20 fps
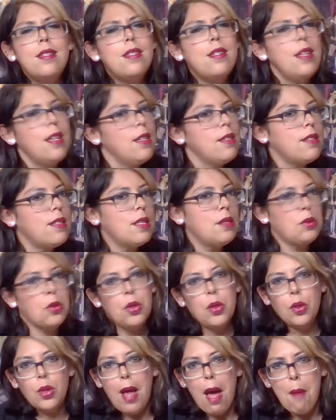a decent
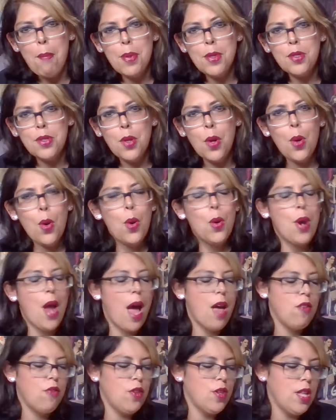little episode.
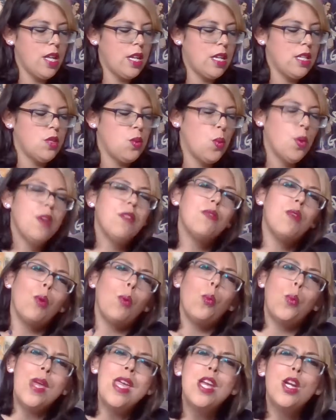I feel like it's one of the
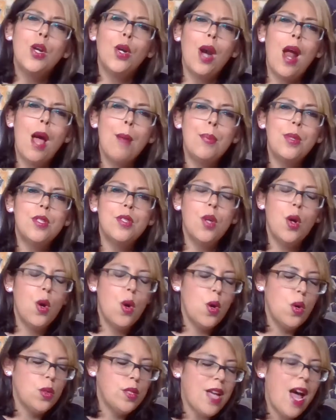weaker
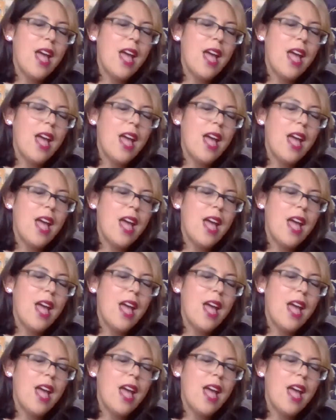episodes.